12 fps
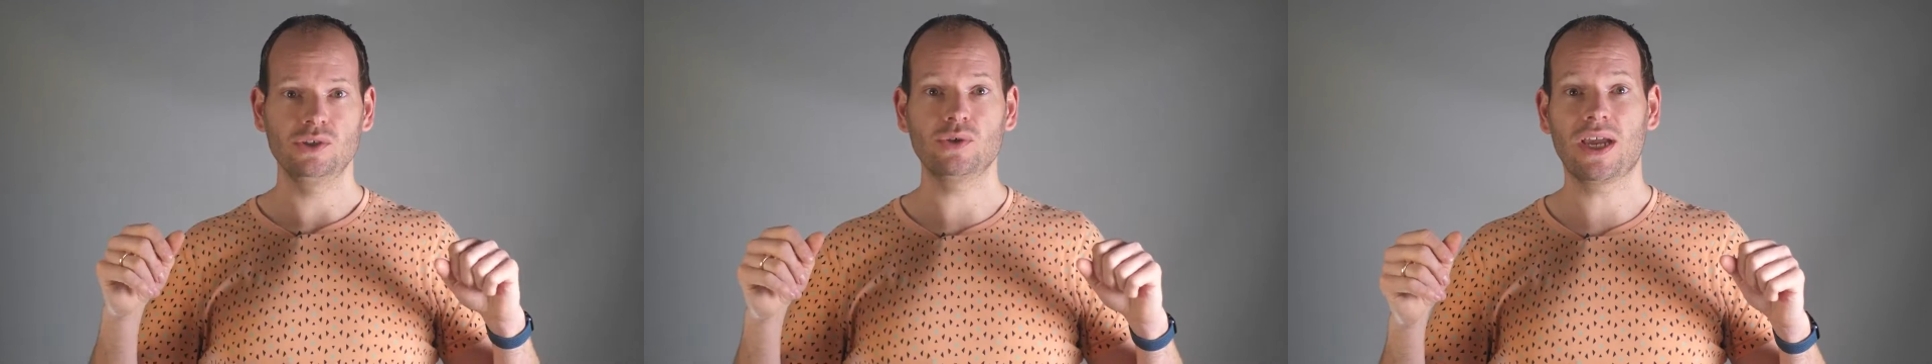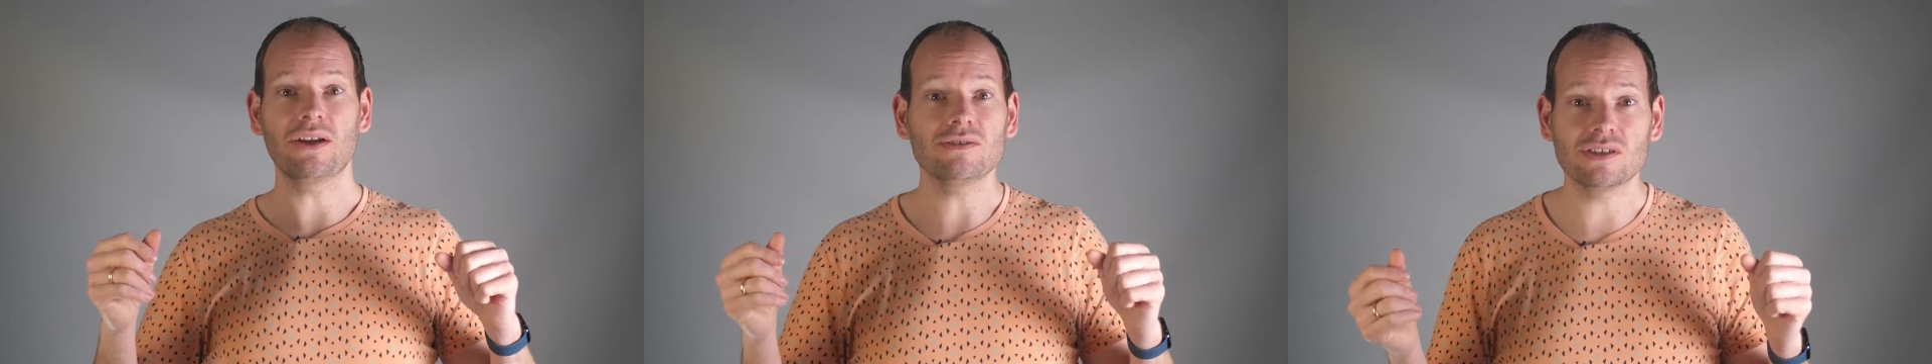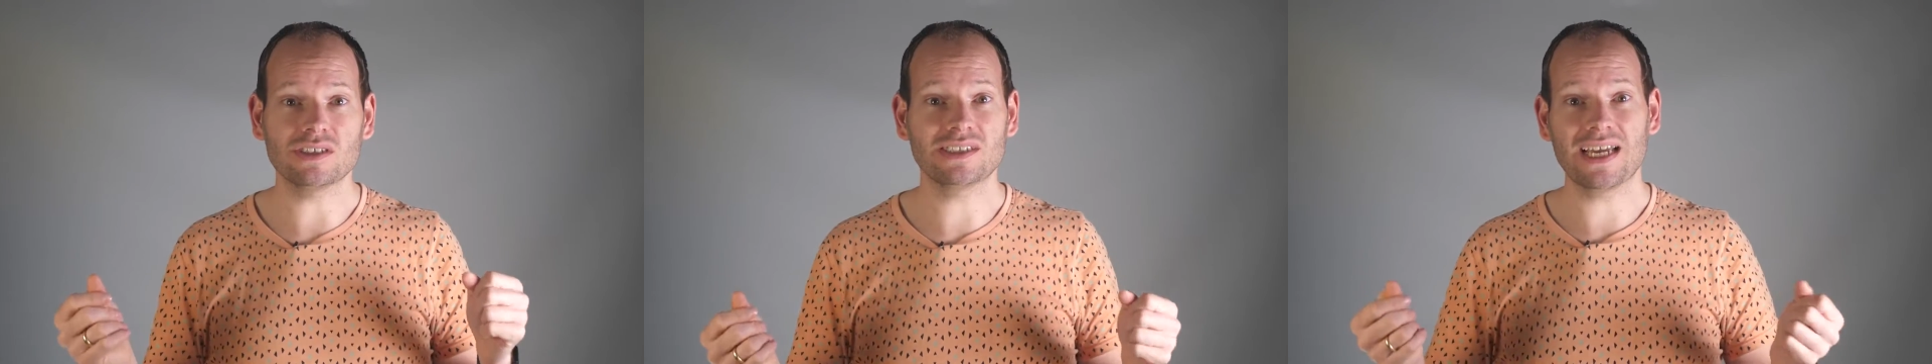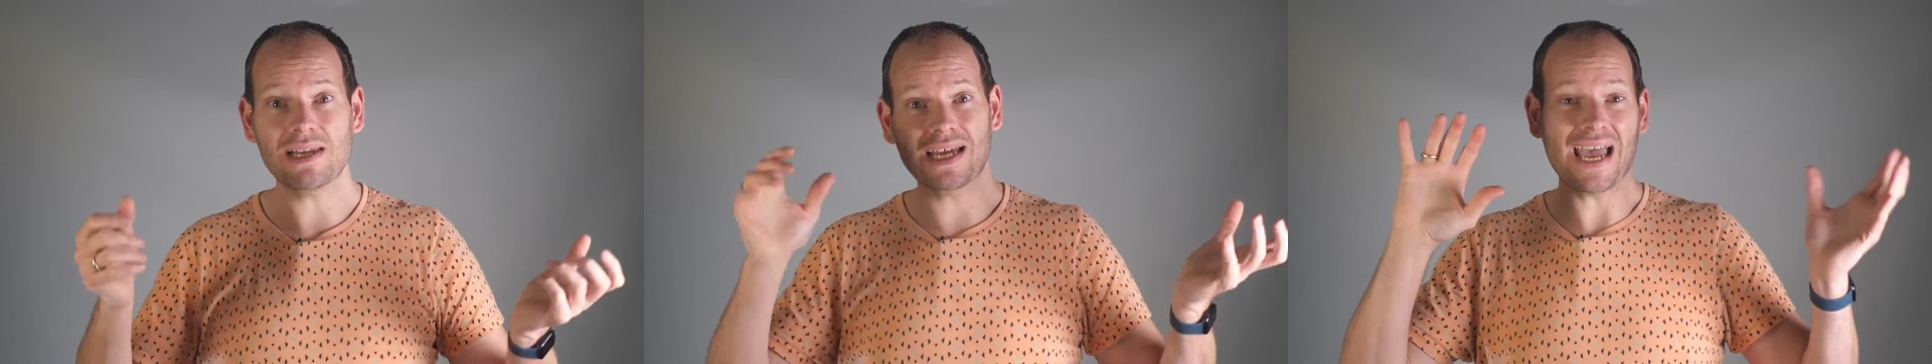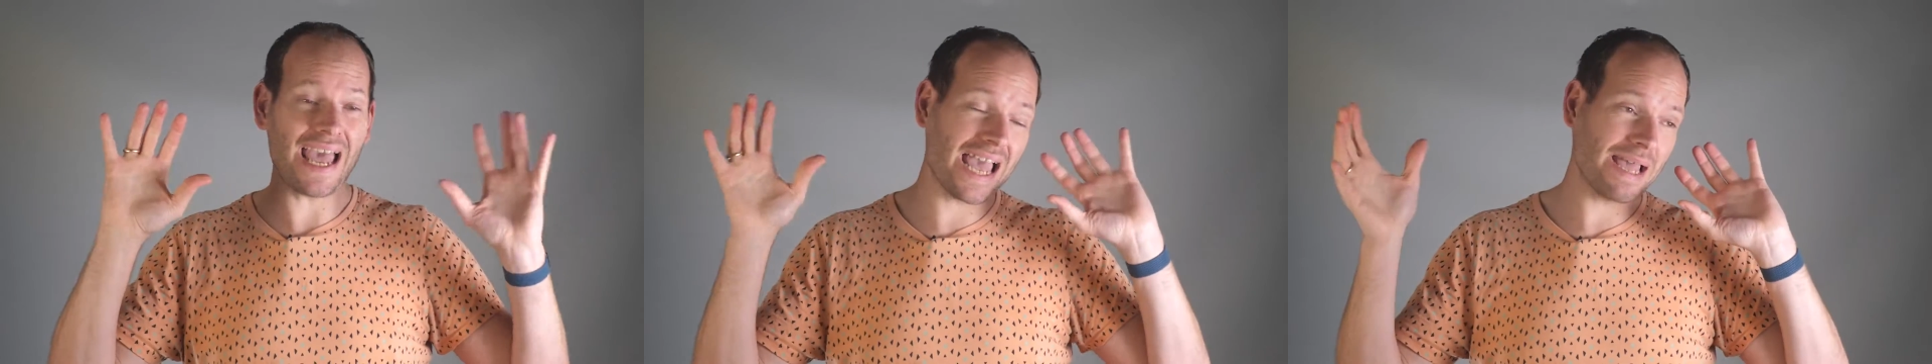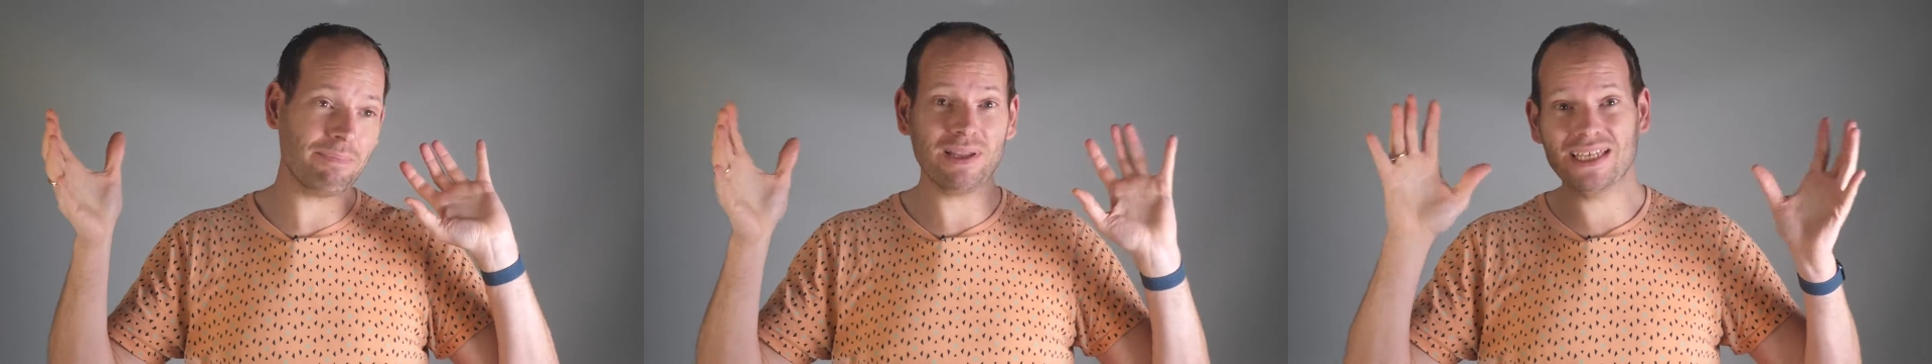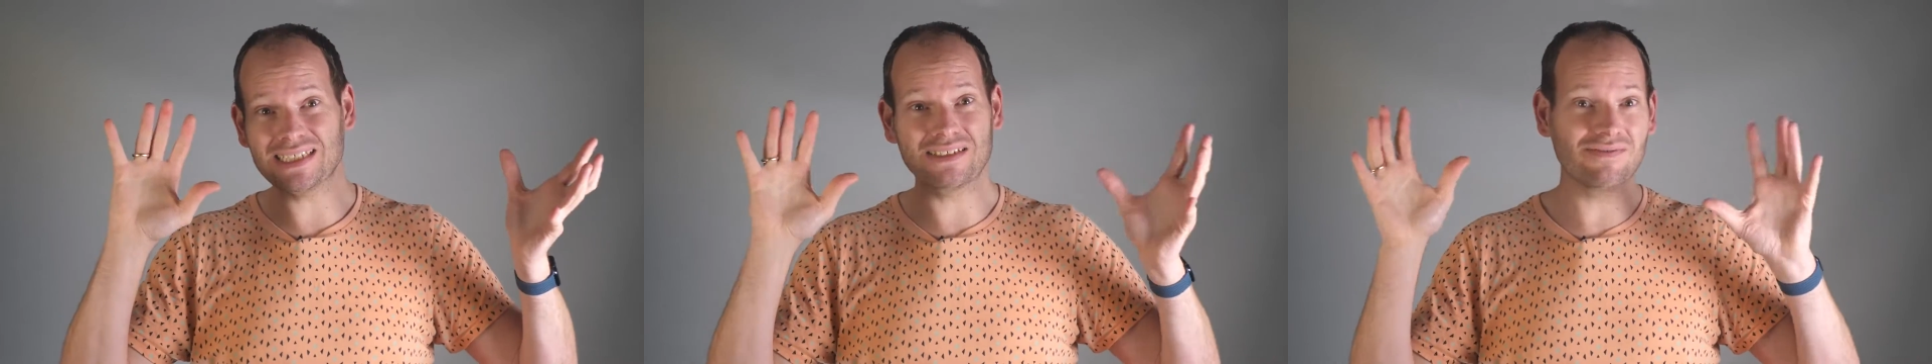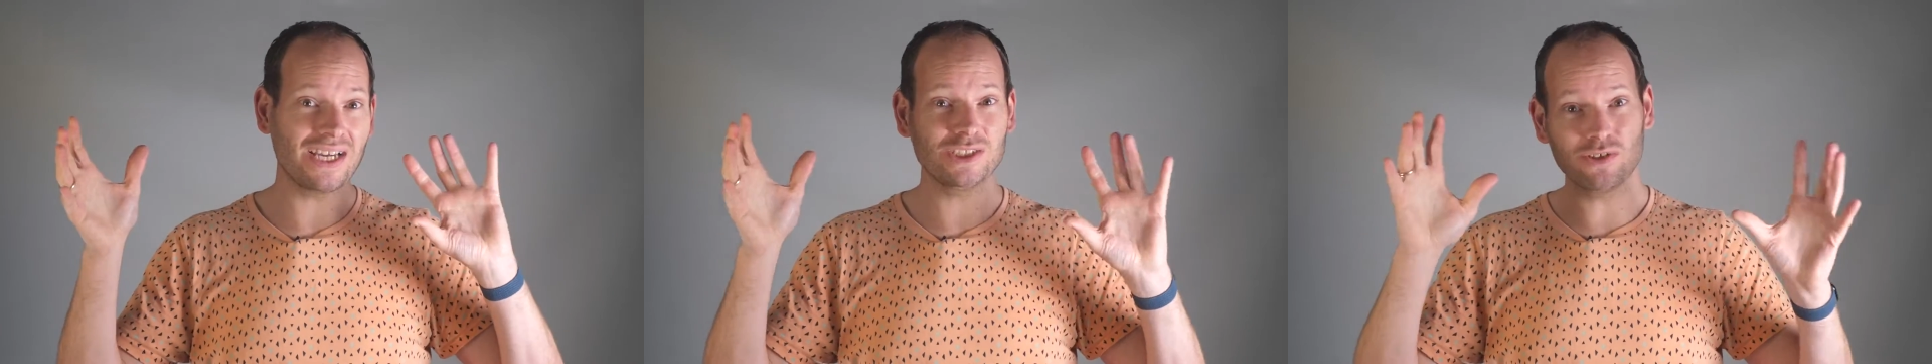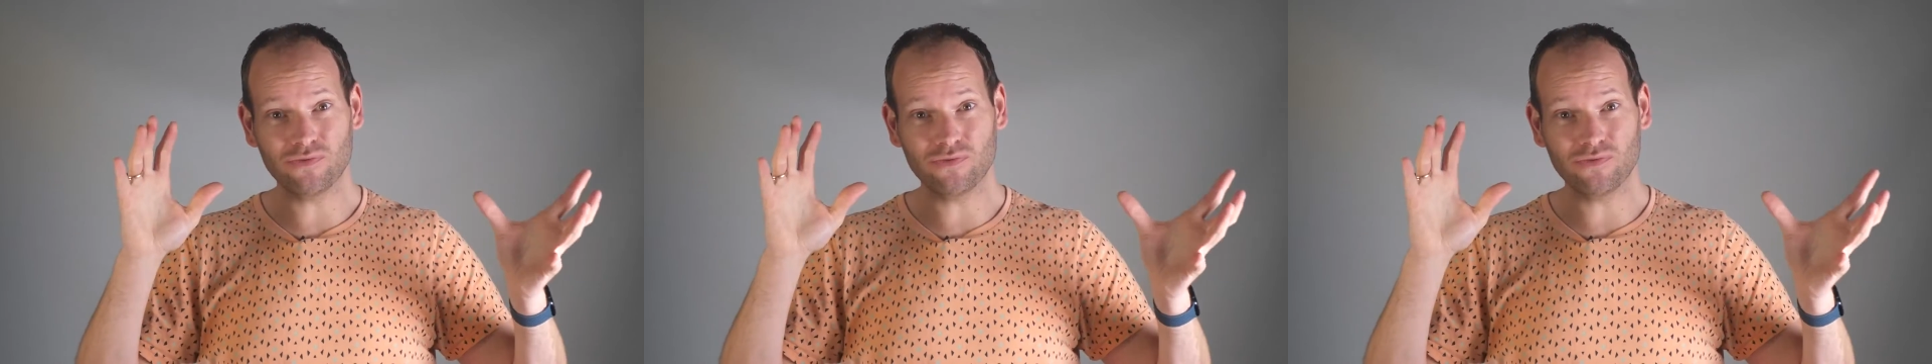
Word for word: you cannot just say like, hey, please invite